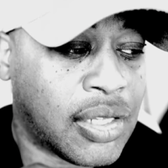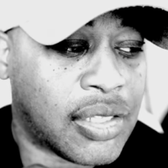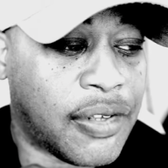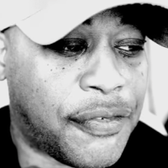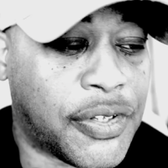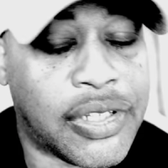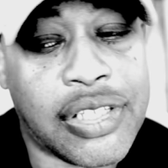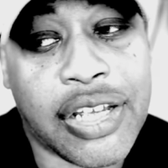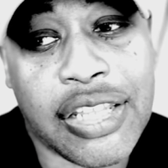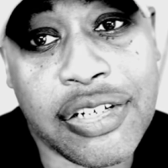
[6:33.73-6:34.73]
They feel
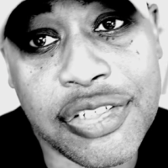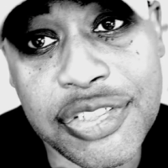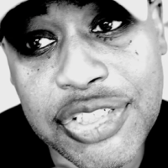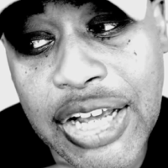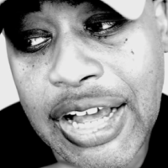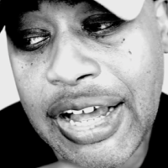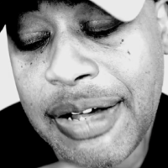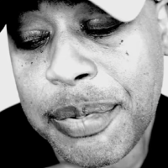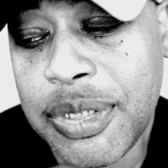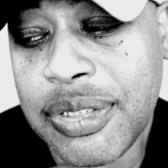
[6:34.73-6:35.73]
that they got a good
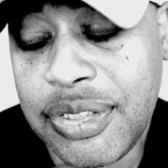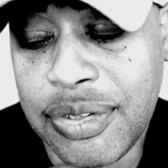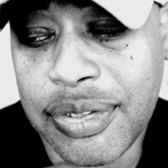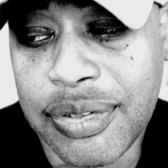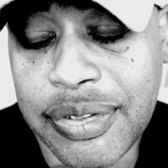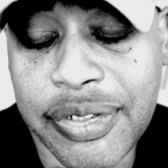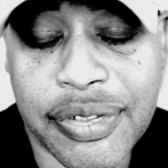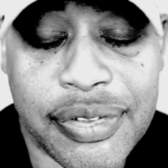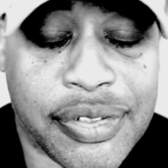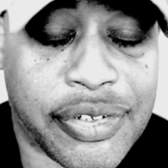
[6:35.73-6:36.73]
job. You know,
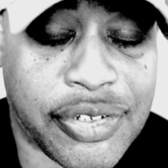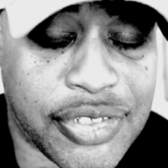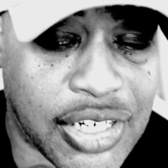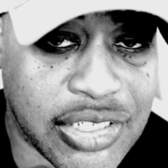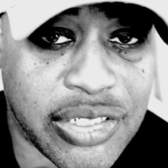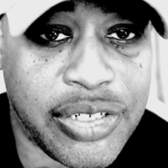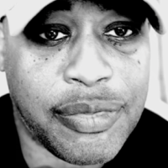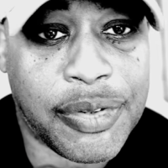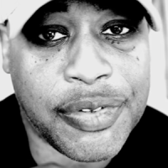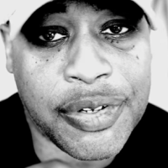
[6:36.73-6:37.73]
they're they're
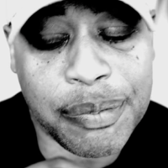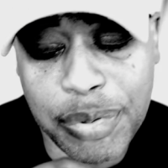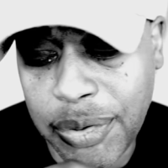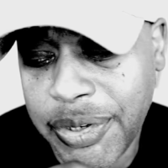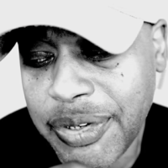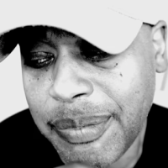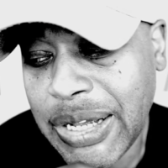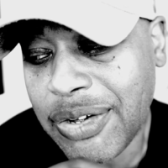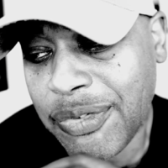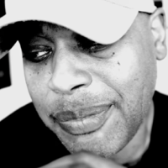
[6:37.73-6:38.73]
tussling with their employer
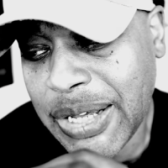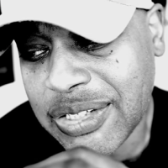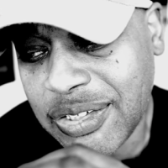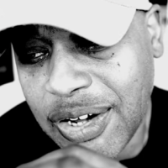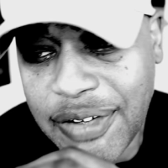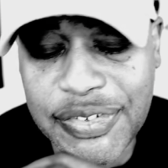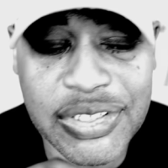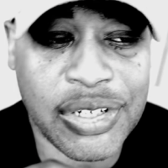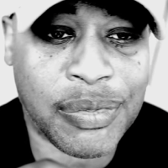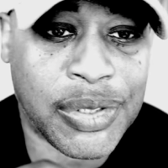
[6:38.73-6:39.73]
about going back to the
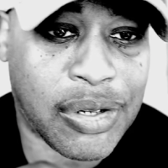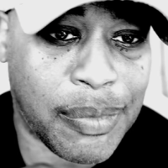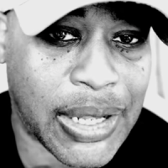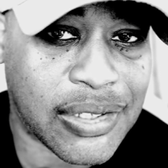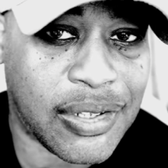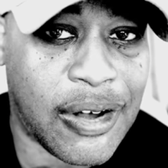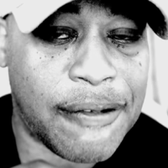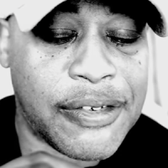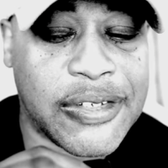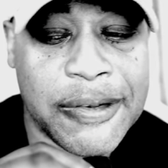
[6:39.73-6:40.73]
office. They don't want to go back to the
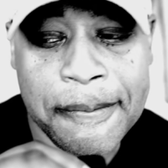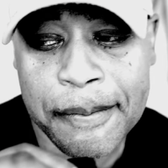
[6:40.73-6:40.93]
office.